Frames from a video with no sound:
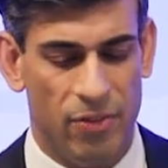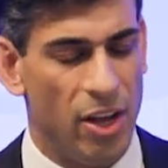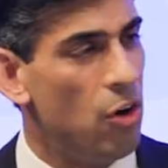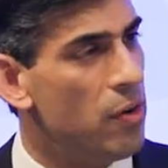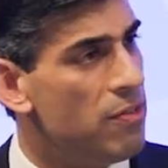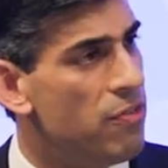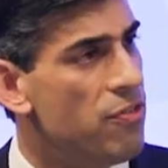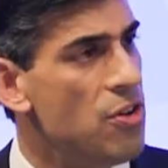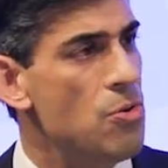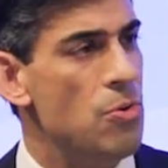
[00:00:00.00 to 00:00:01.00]
They are
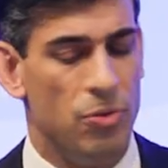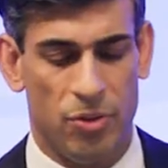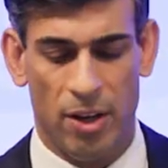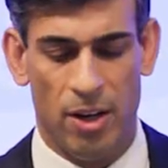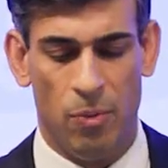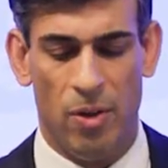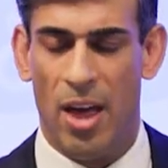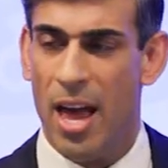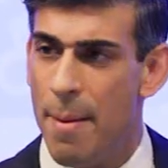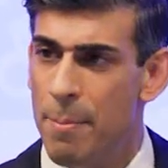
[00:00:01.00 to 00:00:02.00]
infused
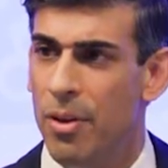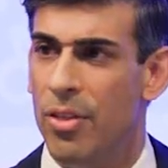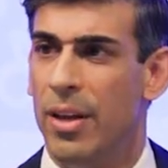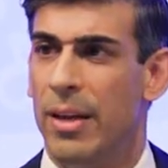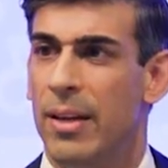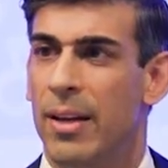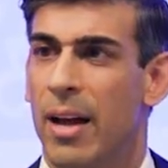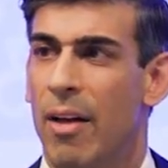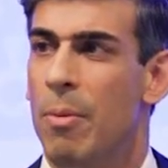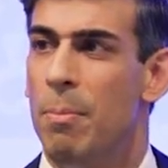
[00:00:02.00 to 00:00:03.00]
with empathy
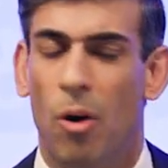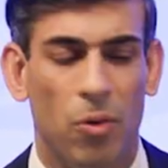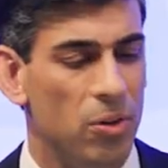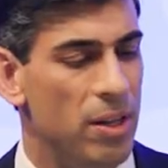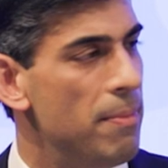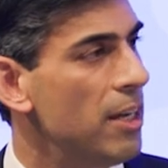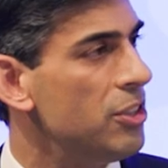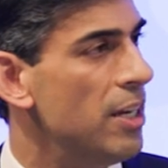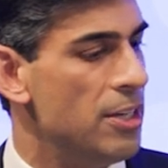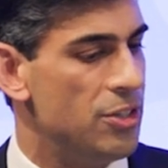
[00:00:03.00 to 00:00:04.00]
and the moral
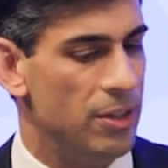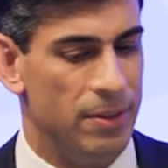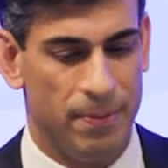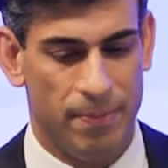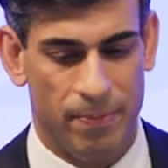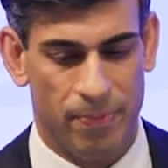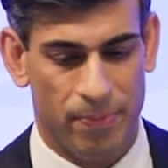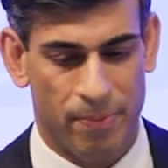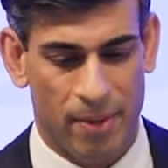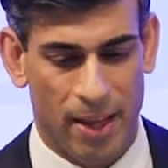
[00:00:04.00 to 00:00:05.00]
imagination.
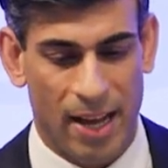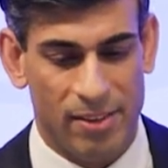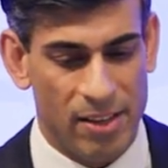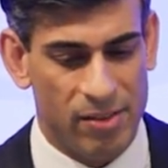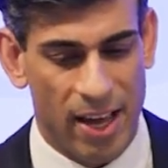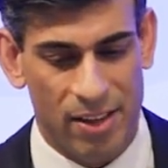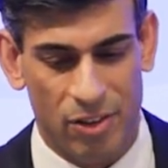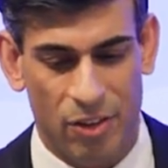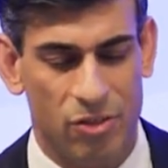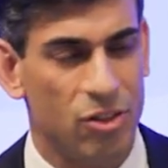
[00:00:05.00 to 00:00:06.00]
As he
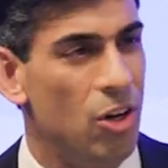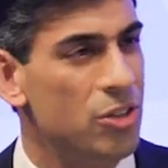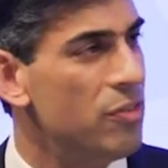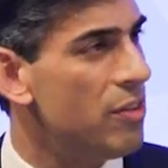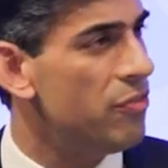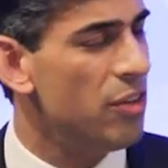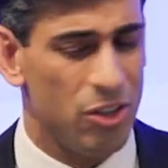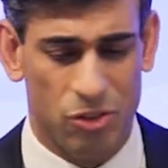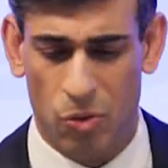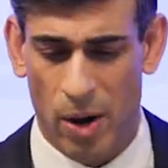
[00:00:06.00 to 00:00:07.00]
says at the start of his
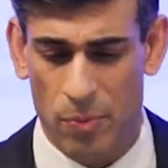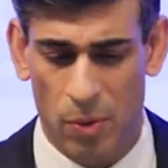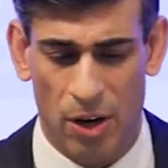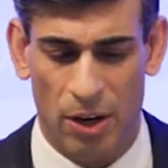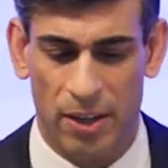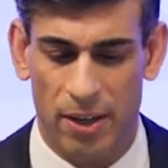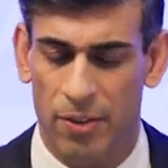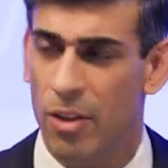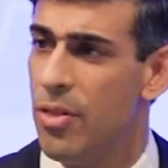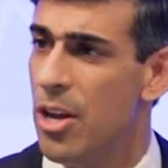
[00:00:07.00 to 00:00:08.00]
first great work,
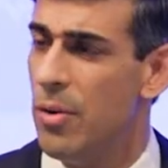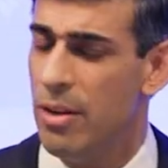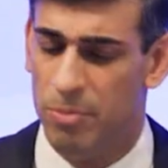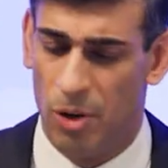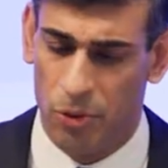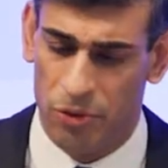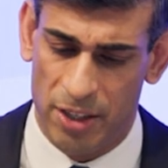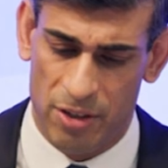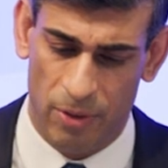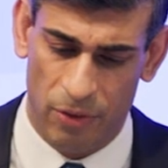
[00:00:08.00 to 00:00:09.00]
The Theory of Moral
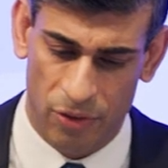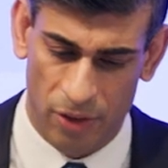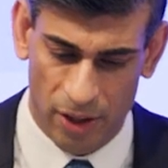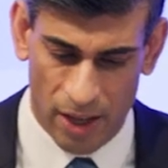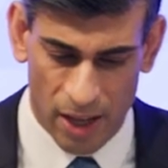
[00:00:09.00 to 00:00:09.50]
Sentiments,